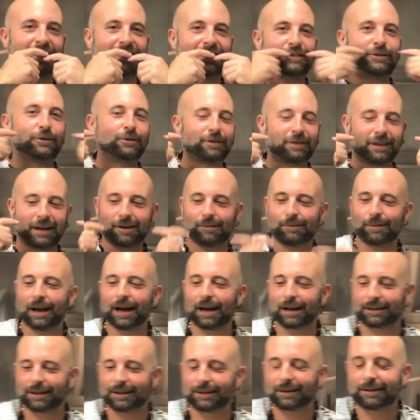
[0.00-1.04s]
the teeth are
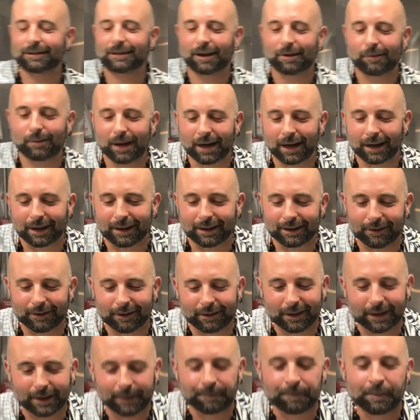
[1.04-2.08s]
black, the teeth are black and
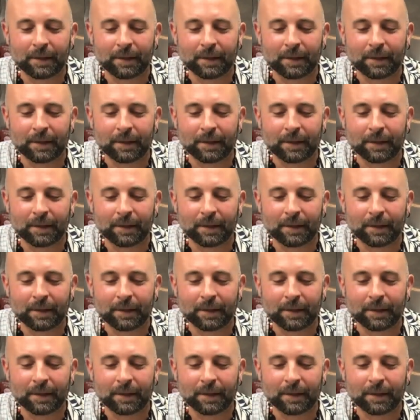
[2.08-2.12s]
everything.